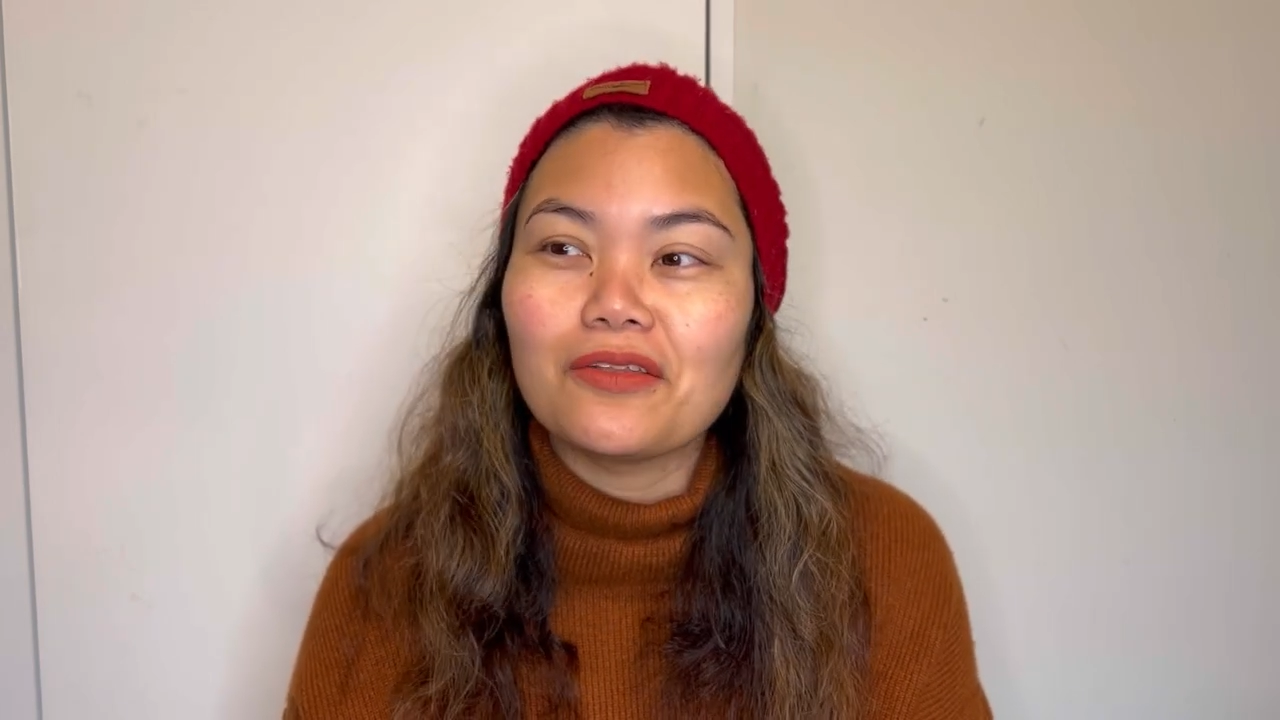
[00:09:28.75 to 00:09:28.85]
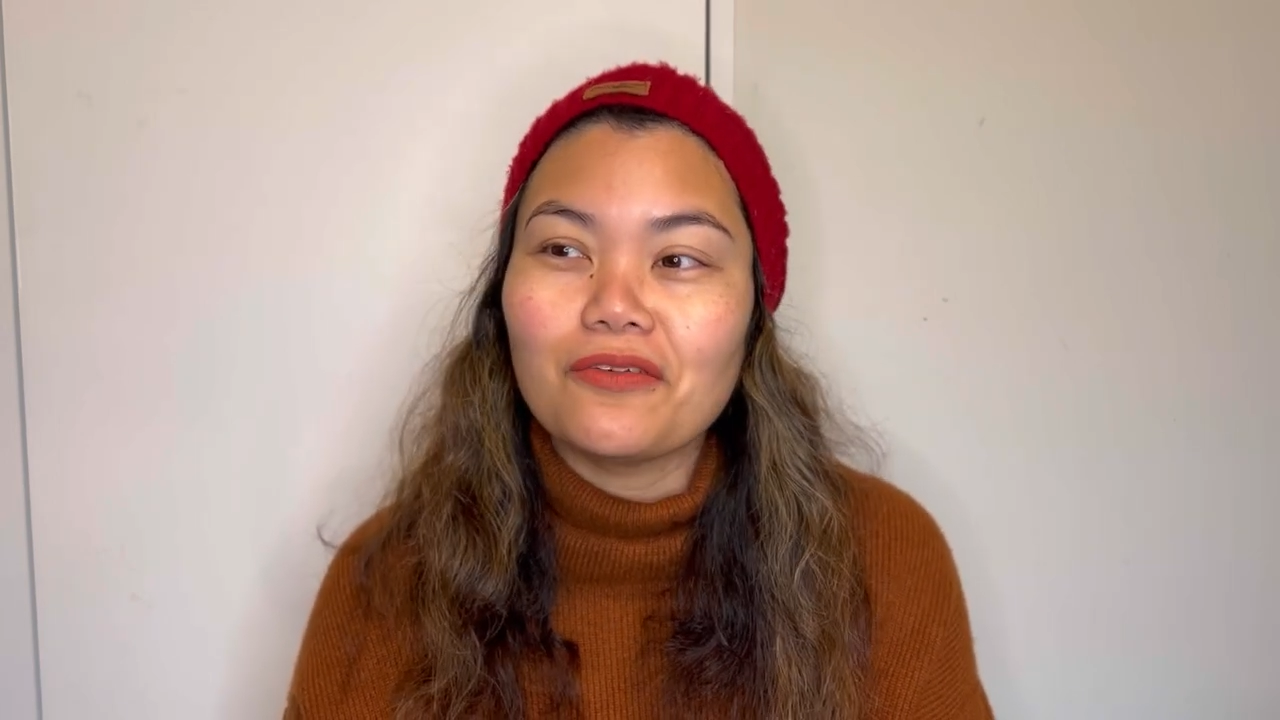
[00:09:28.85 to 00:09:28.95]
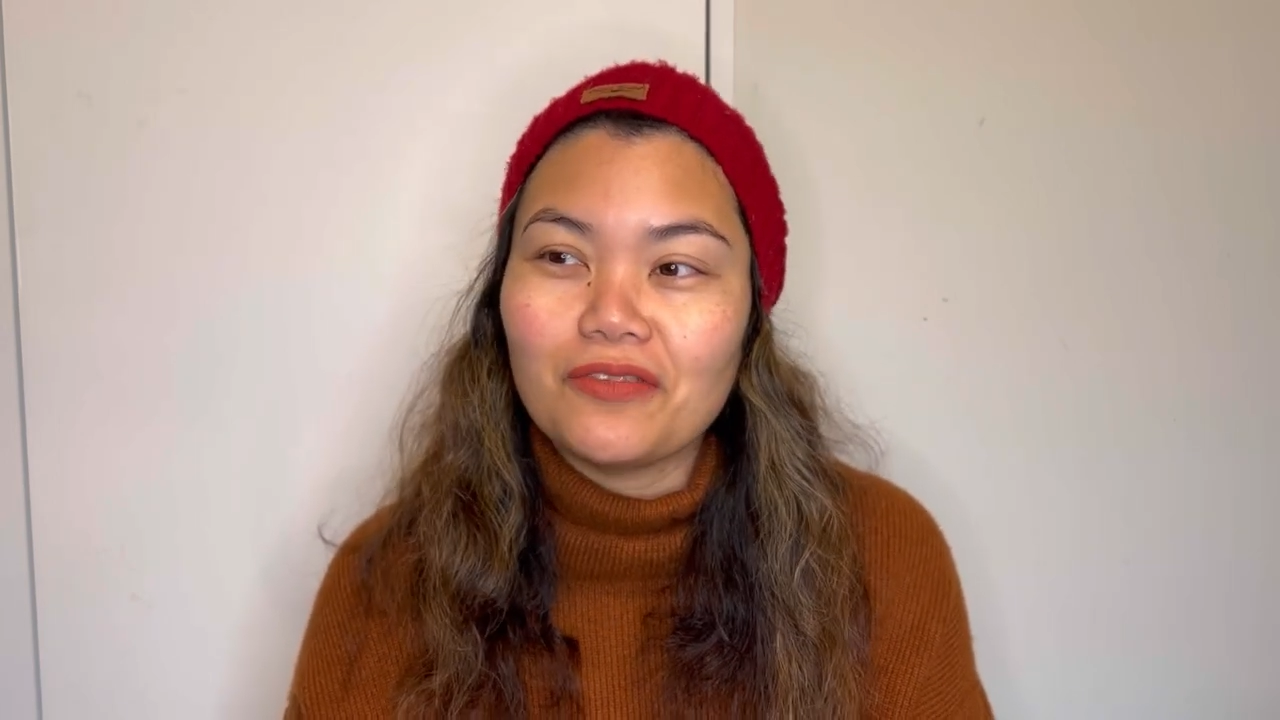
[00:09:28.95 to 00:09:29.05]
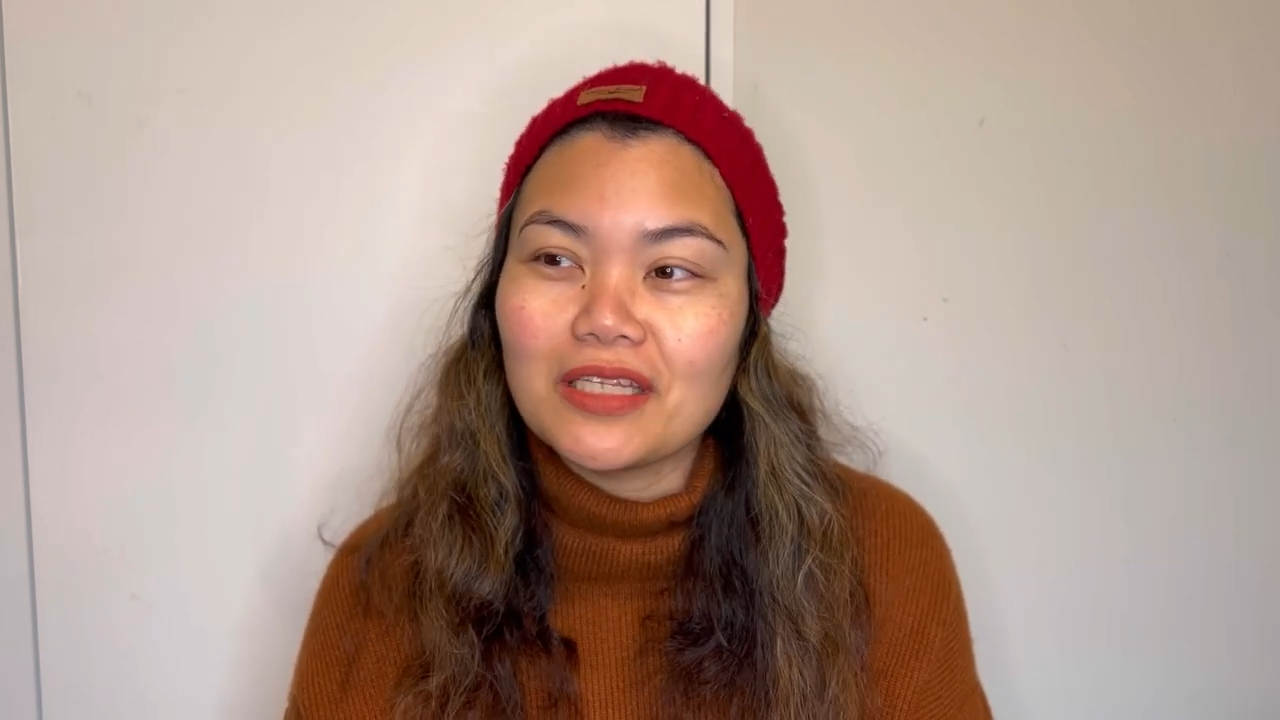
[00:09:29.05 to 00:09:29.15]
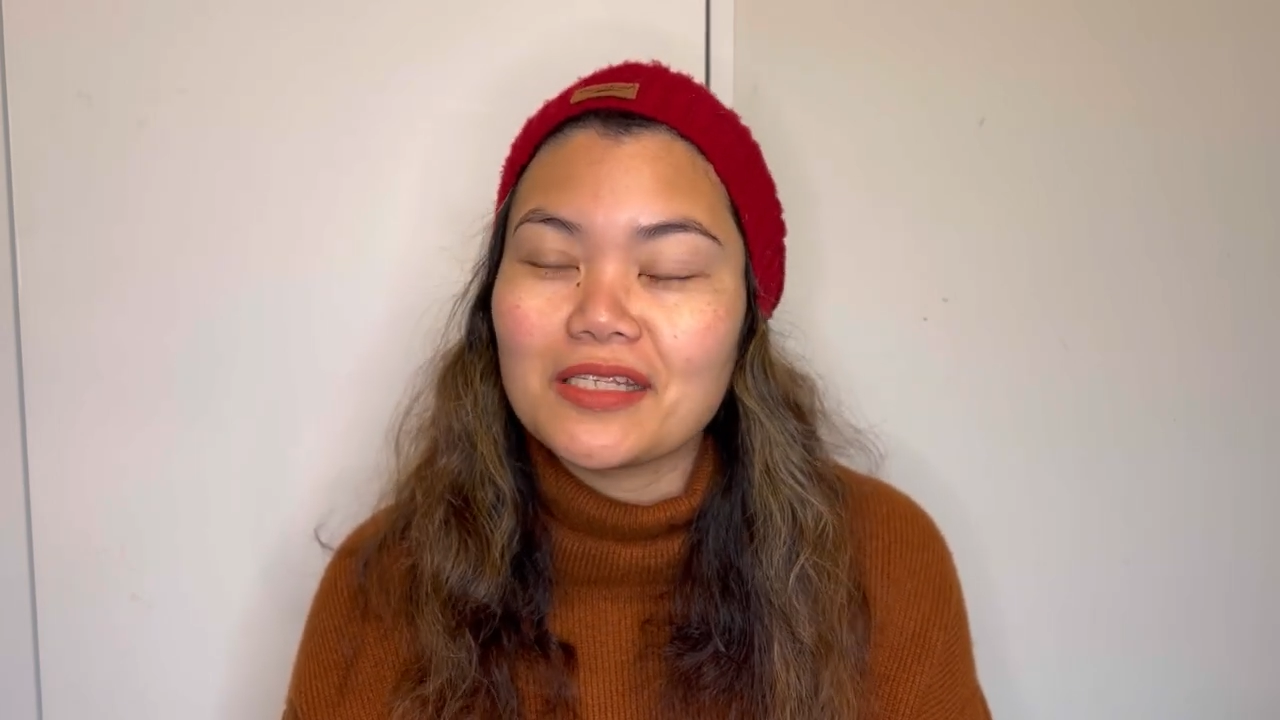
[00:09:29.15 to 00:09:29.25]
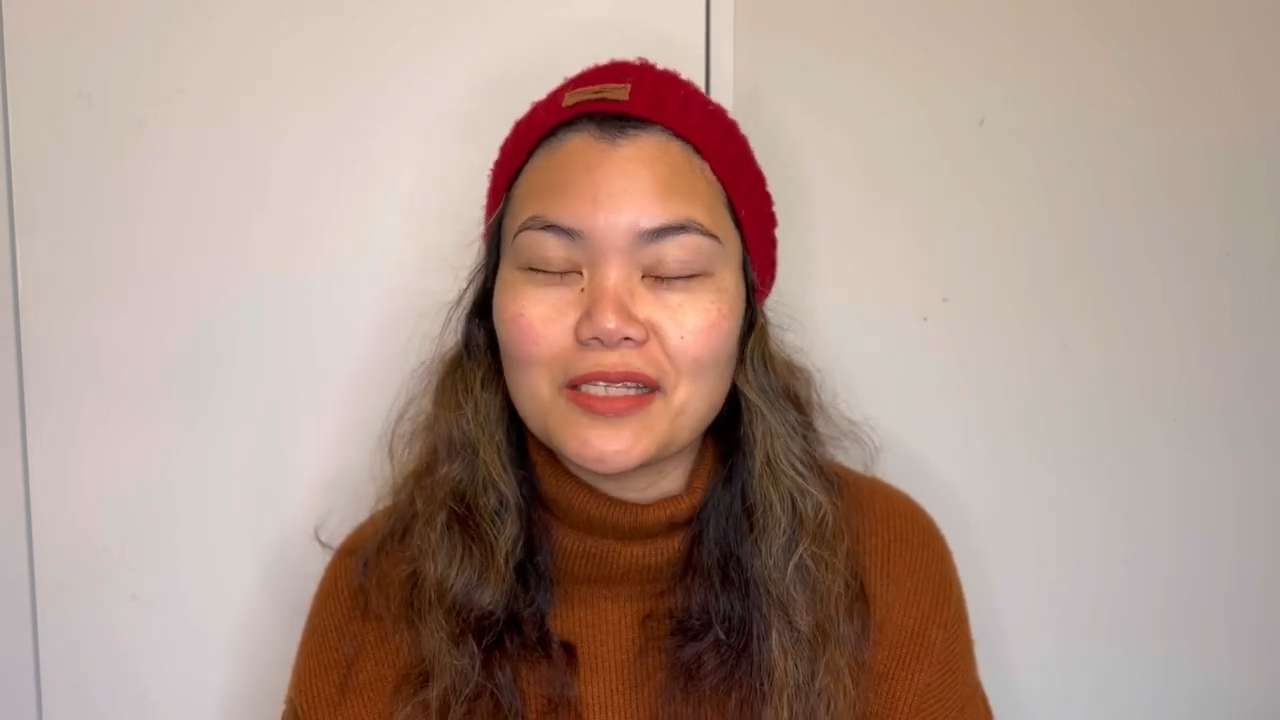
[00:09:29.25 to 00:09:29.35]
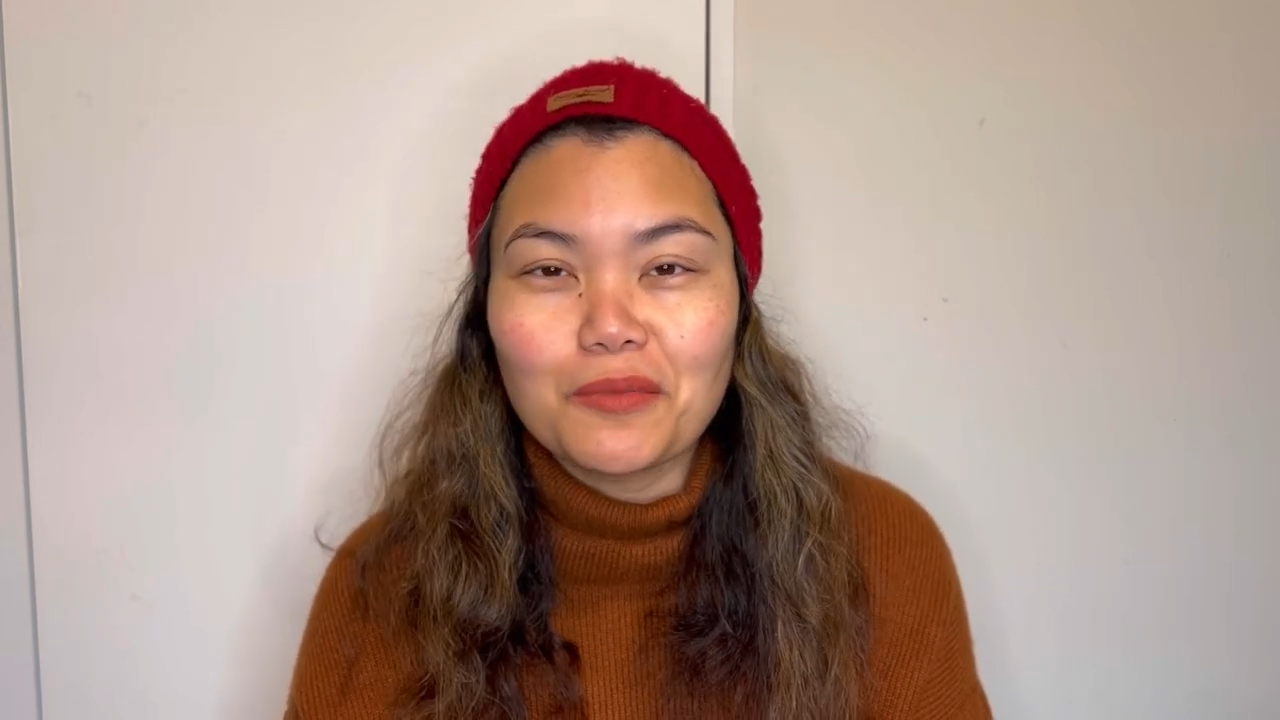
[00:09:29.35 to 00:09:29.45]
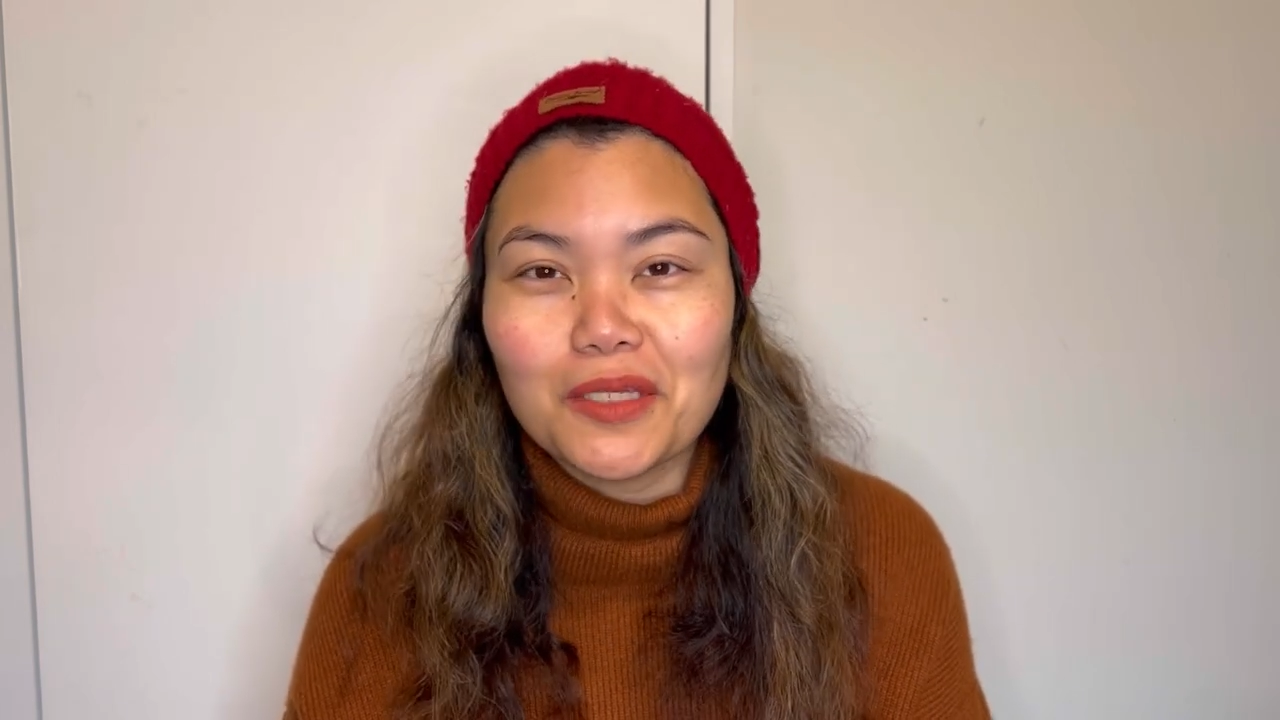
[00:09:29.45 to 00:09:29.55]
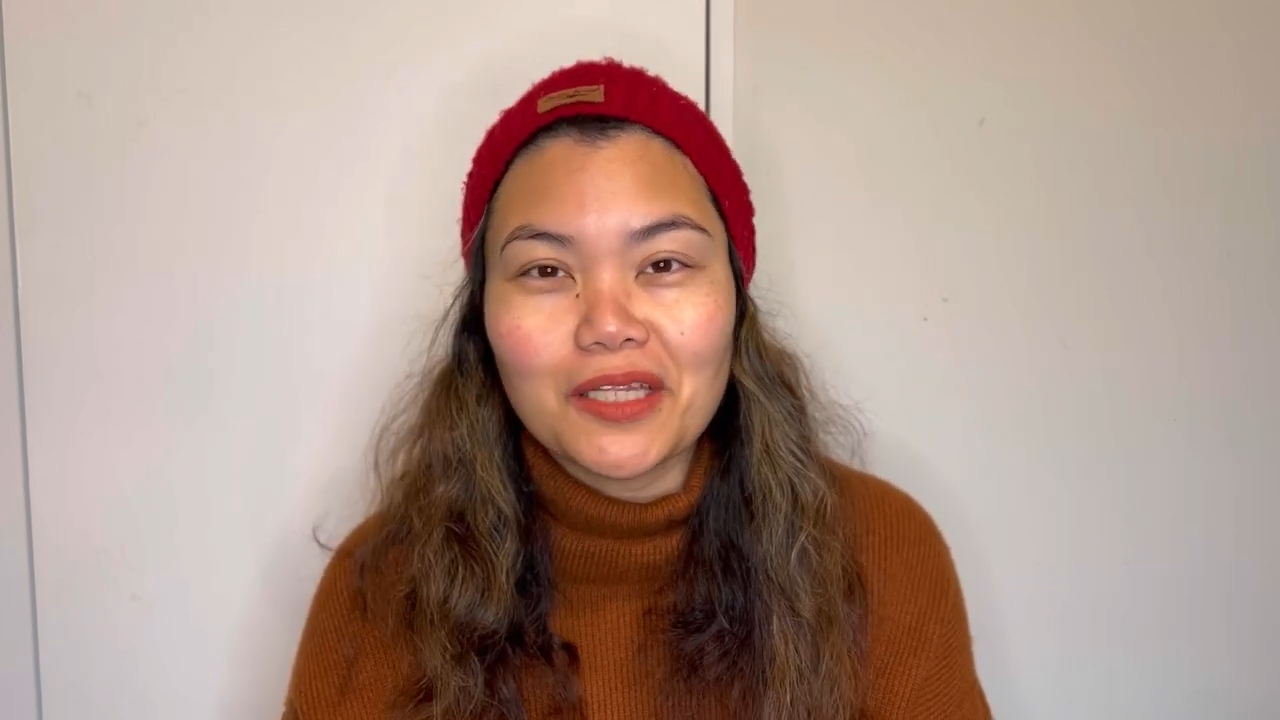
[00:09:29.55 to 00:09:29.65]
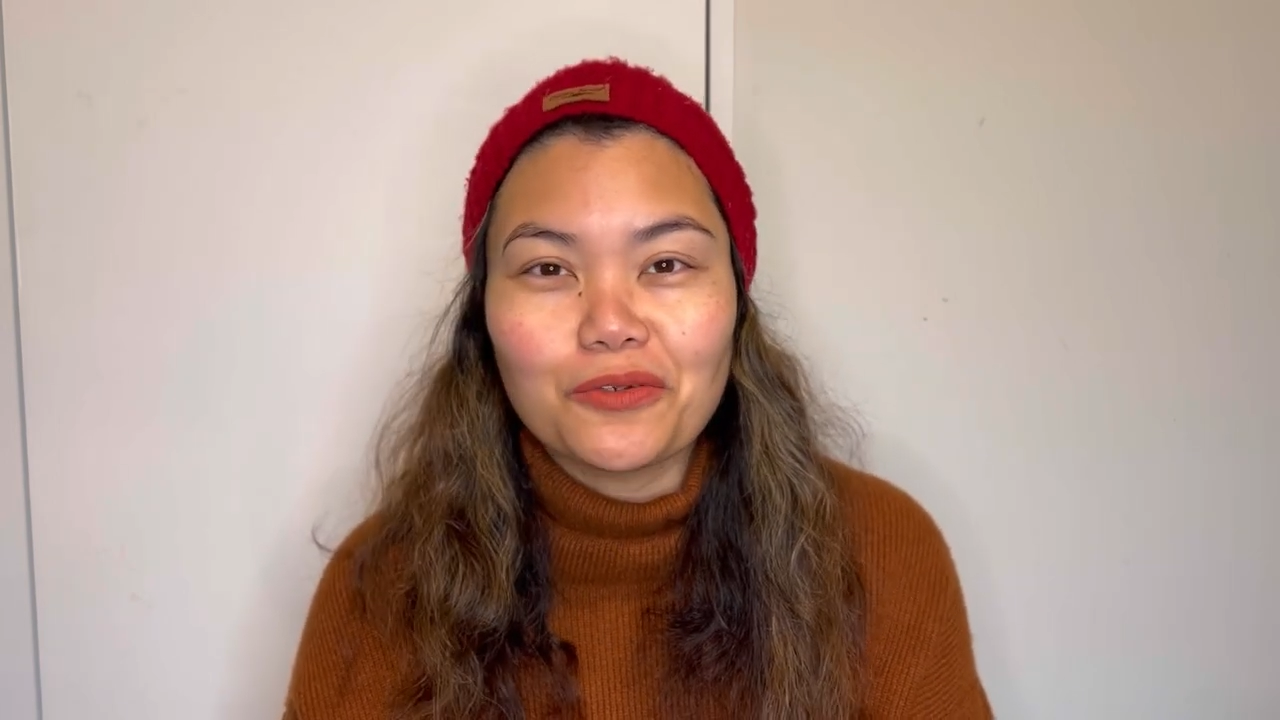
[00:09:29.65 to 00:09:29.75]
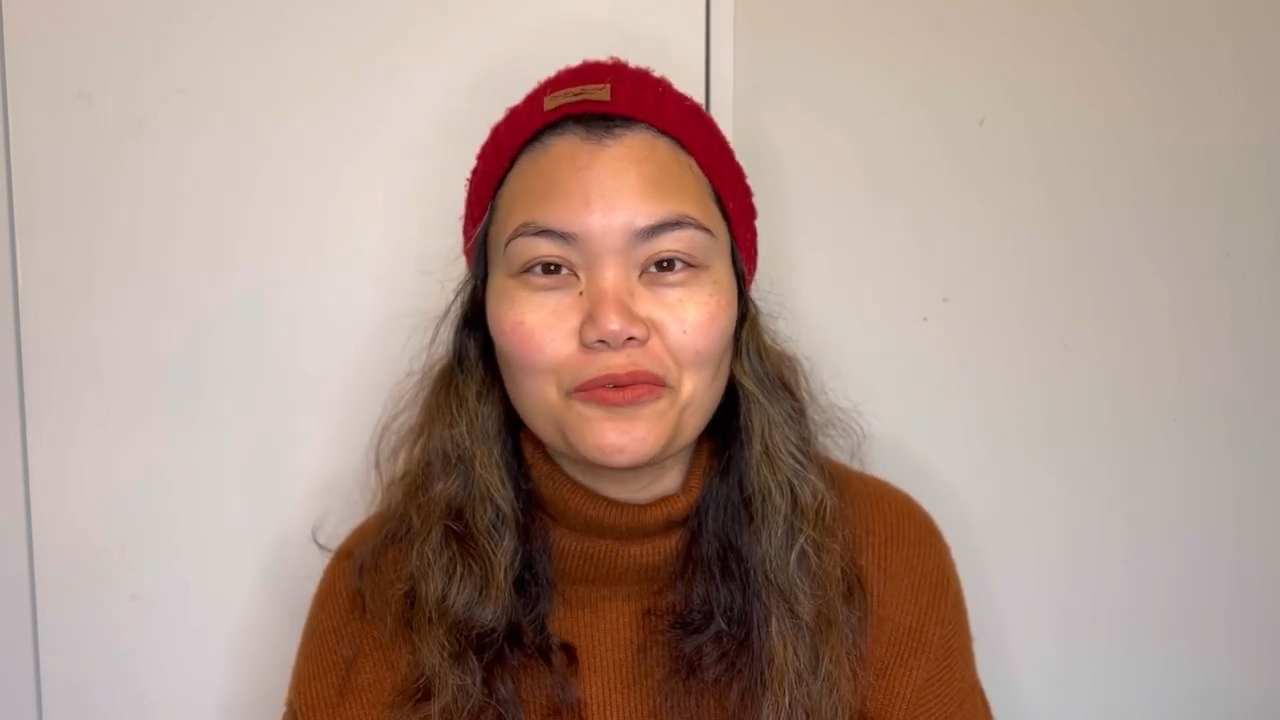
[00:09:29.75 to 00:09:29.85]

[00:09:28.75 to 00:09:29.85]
if this is something that you're